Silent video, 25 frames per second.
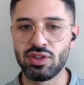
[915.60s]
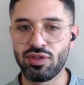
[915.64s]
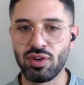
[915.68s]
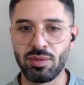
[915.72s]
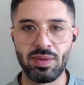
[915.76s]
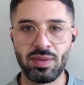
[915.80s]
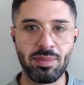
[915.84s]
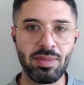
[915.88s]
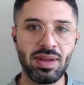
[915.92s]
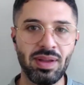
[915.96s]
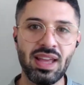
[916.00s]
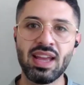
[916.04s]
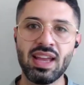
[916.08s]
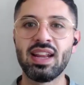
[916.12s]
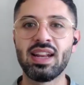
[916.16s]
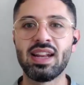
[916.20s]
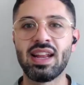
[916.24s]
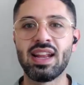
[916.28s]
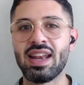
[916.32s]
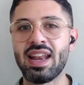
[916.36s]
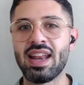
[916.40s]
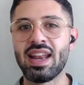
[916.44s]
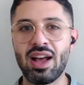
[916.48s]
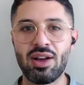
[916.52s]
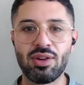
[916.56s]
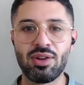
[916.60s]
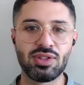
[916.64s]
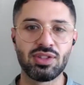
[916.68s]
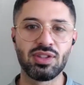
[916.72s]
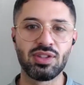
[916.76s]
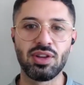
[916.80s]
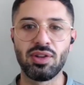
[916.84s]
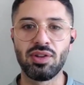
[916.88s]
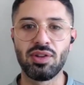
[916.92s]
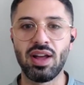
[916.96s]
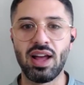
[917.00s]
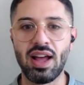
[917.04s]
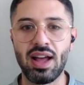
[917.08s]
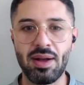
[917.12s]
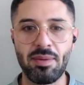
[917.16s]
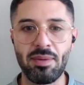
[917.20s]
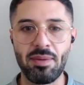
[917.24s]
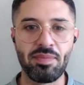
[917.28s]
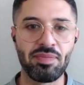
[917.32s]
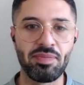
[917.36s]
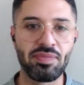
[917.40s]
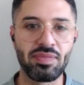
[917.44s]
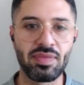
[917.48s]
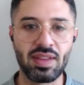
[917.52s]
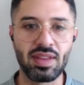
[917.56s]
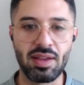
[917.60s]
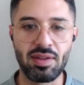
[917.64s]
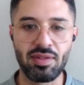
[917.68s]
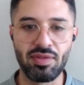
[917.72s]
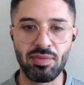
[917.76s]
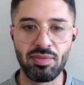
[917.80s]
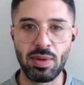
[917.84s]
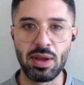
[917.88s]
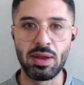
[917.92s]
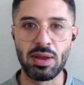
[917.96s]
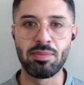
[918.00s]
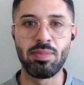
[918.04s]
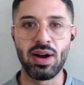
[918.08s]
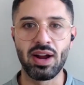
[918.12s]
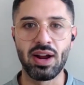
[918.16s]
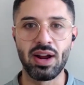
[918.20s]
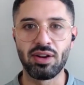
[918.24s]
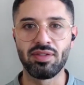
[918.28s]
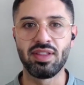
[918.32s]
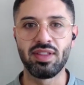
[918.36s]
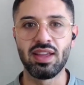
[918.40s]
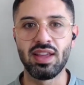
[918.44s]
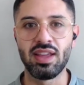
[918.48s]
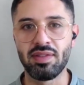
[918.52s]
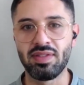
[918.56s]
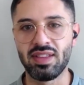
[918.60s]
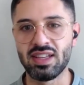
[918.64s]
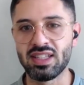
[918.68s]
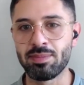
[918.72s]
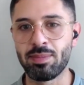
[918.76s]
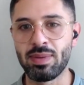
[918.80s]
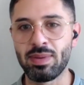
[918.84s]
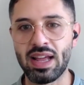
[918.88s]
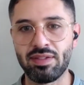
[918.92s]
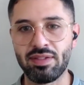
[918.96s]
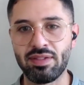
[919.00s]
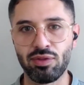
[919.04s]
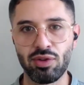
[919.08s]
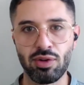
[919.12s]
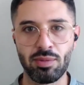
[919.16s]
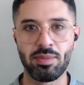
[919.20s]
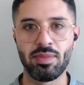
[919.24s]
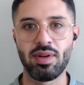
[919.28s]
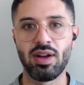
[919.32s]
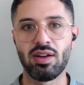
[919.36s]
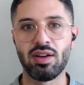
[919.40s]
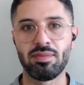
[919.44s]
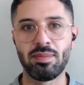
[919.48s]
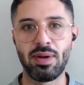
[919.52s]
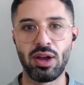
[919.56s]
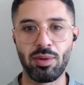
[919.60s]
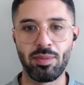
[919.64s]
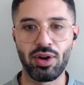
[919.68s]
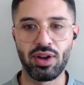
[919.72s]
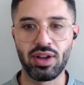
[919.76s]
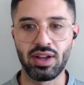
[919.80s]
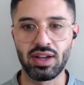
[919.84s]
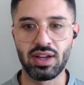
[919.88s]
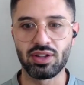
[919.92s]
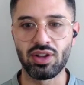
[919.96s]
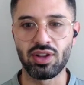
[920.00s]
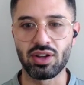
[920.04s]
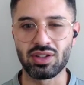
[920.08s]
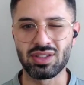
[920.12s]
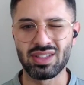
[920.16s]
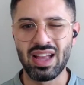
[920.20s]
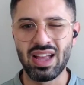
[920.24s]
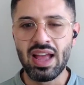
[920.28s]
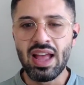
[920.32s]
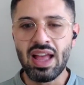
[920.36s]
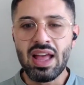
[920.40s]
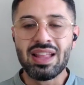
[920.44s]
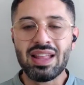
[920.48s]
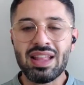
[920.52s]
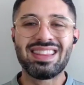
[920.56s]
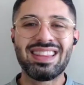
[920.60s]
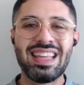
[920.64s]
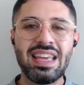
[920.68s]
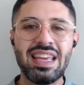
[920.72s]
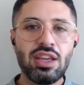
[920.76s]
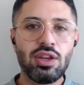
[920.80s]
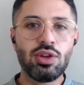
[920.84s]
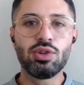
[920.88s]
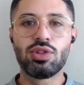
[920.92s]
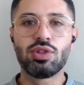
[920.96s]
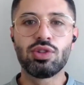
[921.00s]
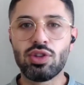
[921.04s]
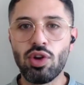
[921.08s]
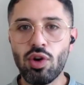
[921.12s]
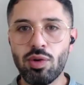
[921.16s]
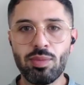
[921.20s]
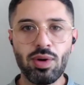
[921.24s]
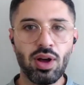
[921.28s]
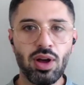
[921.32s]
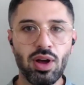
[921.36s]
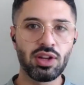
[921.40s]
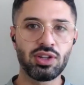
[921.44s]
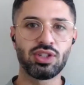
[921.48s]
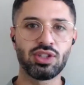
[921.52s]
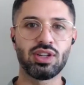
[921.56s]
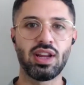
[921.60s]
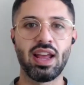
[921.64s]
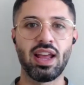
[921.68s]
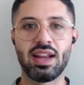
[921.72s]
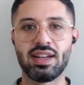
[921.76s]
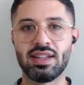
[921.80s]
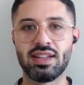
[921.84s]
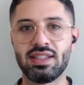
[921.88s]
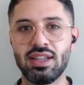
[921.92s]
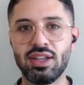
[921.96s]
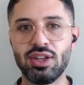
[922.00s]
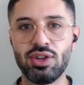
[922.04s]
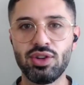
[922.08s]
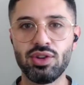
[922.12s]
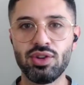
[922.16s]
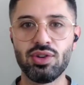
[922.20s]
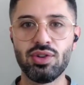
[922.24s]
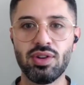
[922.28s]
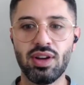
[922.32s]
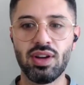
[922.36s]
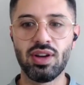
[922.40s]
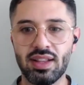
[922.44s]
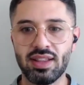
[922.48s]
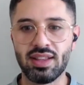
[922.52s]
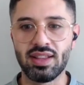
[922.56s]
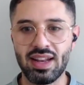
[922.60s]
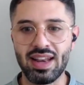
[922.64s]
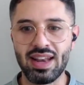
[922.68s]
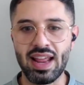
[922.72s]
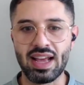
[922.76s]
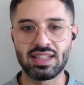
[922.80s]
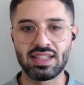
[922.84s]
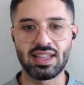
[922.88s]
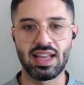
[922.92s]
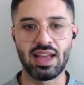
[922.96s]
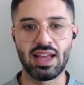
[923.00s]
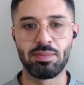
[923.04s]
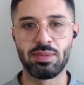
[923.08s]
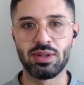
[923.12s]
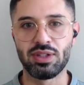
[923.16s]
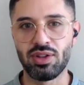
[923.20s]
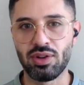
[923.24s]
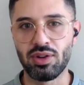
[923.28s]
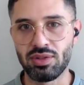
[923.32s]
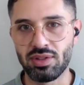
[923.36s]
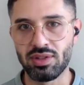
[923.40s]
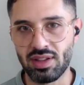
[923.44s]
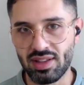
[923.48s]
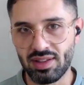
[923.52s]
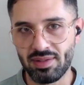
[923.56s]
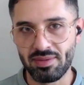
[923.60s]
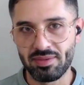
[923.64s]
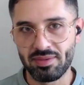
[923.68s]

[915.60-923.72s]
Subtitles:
us from the beginning, and now still being part of this platform of Biobarica Talks. Thank you so much, and see you in the next episode.